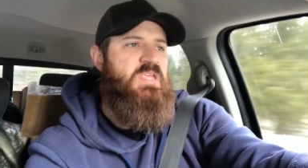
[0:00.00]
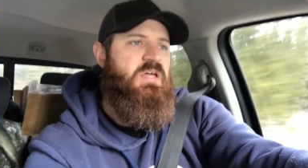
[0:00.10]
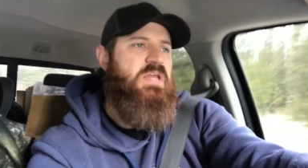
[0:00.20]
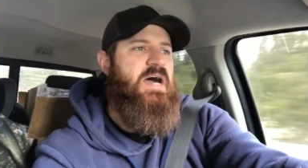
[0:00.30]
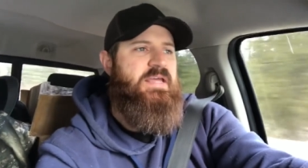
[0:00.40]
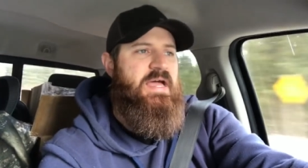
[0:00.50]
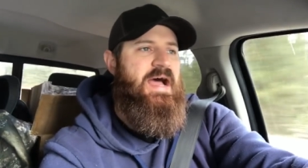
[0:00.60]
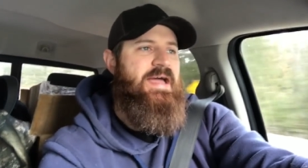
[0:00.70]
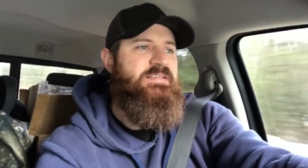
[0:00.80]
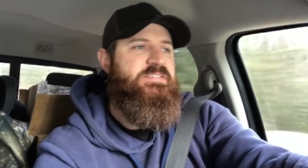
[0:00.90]
A lot of
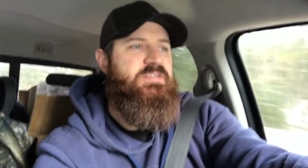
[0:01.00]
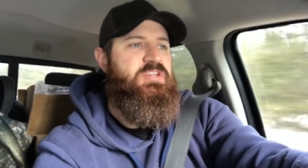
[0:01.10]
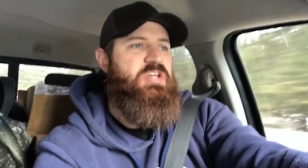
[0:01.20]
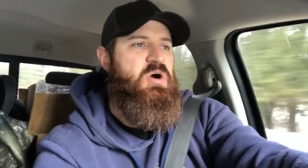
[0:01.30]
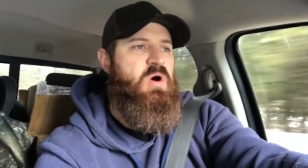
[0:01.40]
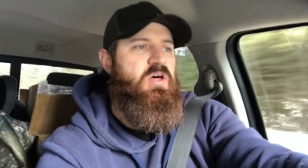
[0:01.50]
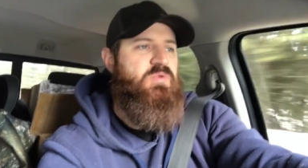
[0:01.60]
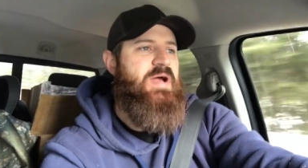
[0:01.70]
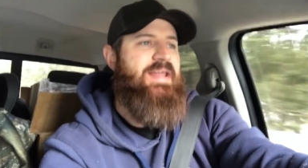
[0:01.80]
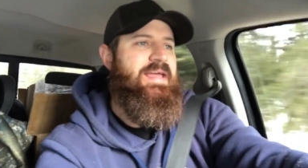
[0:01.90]
guys know all the
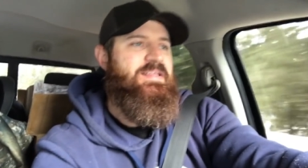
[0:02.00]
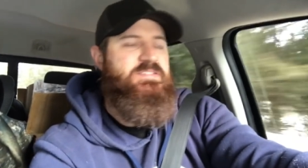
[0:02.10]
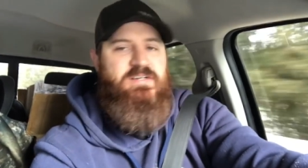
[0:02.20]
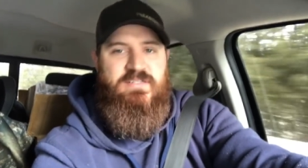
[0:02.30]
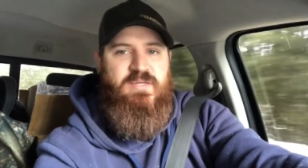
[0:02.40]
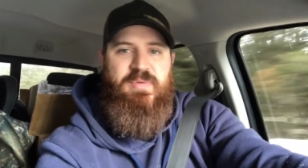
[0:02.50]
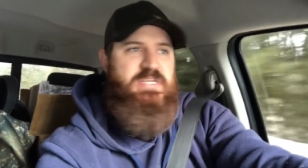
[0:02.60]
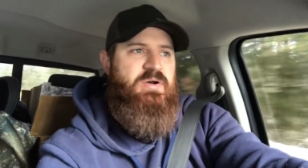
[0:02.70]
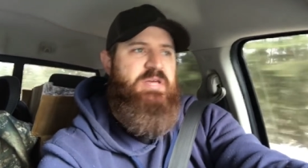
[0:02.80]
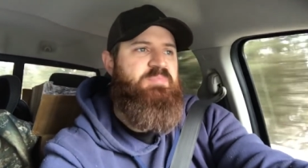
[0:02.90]
right answers, but
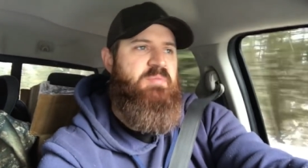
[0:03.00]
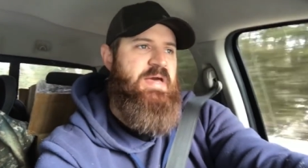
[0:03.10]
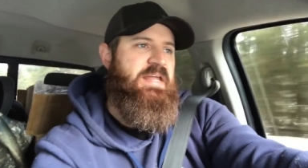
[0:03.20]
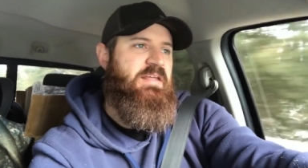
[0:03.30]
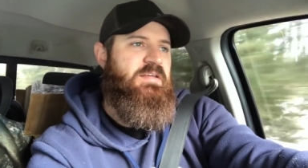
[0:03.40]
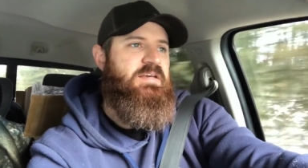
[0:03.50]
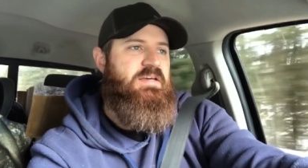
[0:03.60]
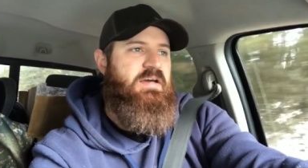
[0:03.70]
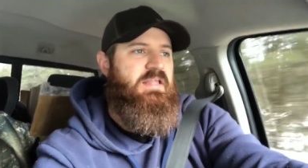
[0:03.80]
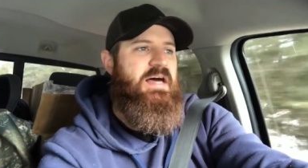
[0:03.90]
don't implement it.
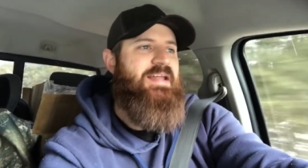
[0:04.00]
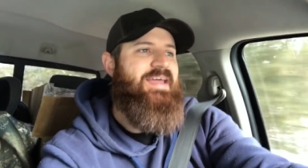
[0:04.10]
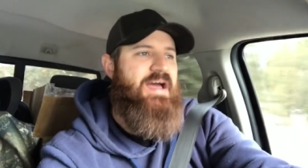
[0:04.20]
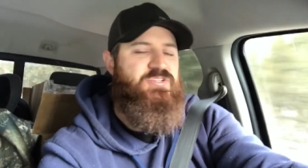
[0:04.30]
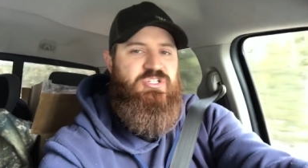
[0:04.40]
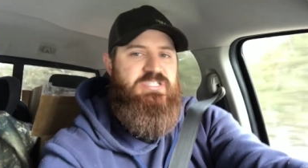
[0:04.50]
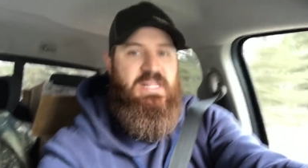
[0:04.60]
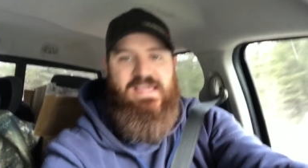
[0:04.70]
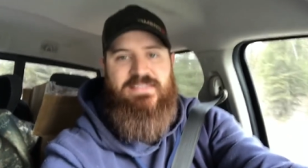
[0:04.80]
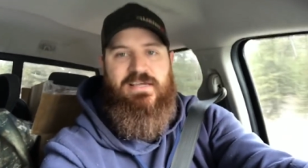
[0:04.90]
A lot of guys are just
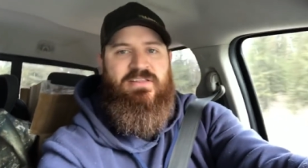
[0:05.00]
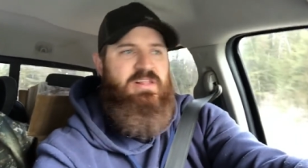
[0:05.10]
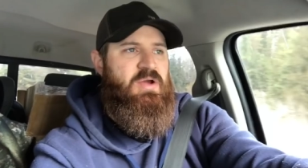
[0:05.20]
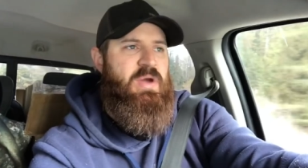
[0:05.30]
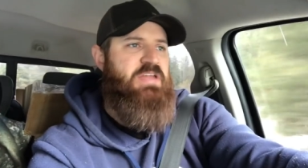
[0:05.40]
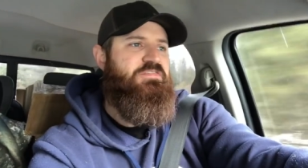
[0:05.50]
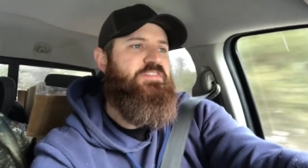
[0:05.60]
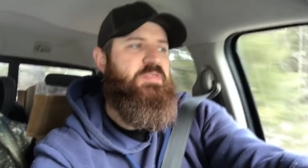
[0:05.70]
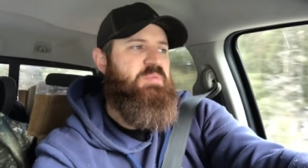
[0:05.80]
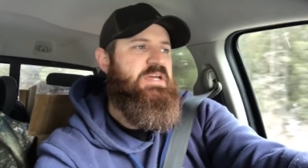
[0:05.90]
lazy and they're like waiting
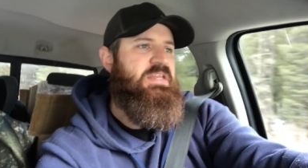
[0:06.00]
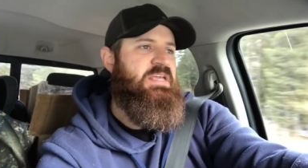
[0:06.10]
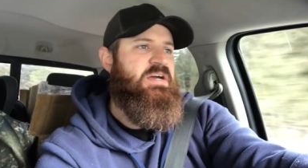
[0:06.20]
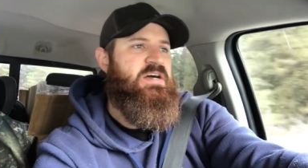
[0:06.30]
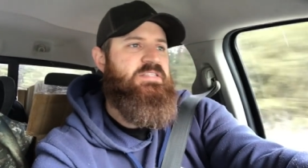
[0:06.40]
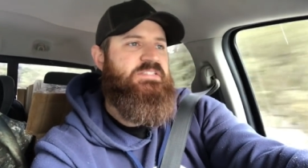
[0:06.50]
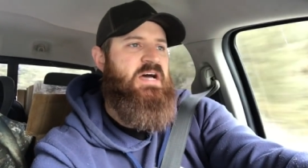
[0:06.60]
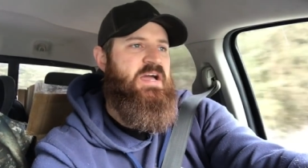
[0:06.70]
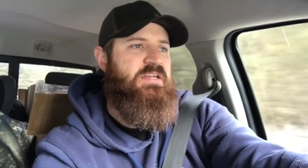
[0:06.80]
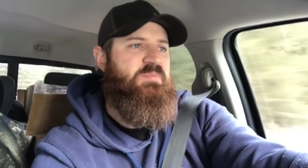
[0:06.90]
for the big neon
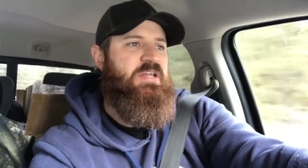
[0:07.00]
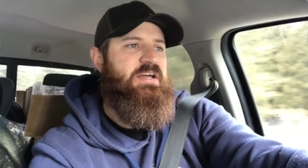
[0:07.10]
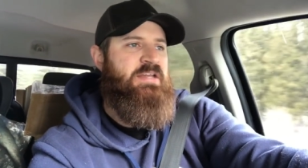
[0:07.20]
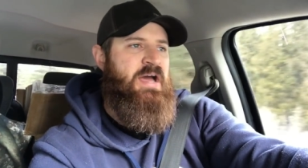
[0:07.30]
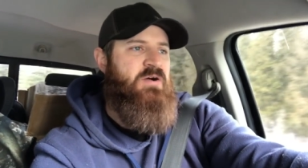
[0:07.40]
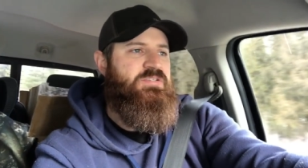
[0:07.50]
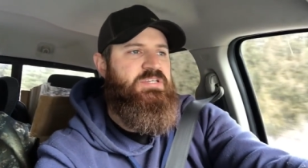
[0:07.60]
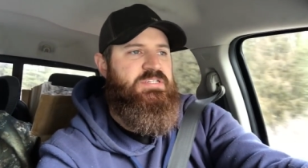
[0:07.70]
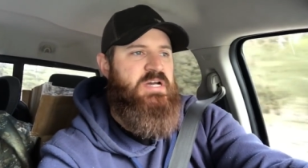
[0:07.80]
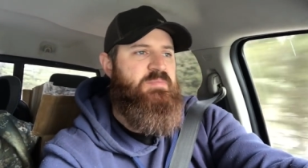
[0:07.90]
sign to be like, now is
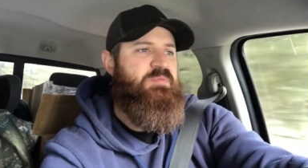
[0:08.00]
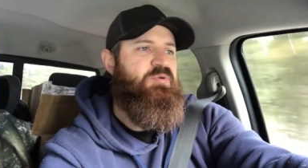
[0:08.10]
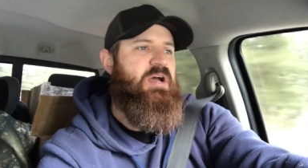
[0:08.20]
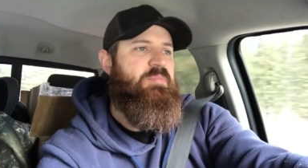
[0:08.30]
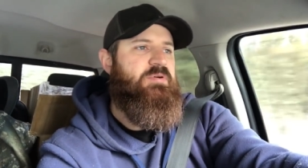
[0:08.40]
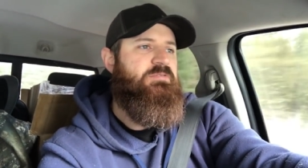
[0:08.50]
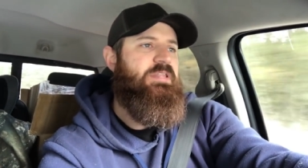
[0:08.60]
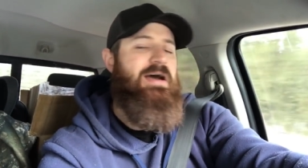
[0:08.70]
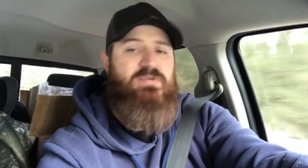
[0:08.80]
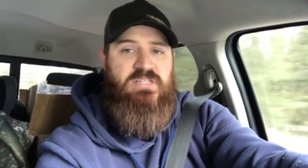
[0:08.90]
the time to prep.
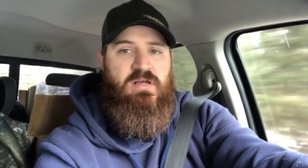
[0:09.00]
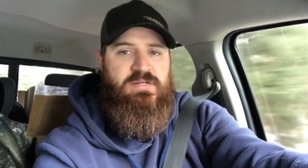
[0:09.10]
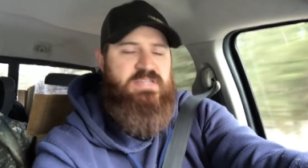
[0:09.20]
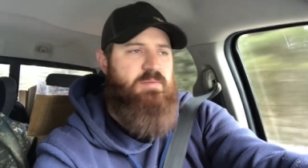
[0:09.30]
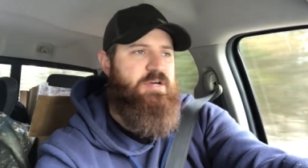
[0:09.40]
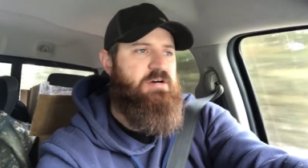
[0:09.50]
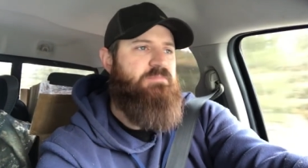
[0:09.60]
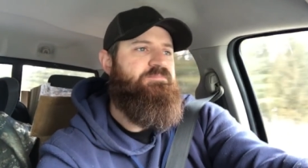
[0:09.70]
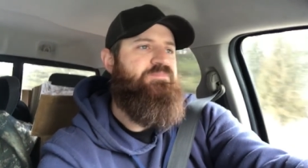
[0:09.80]
That was a long time ago.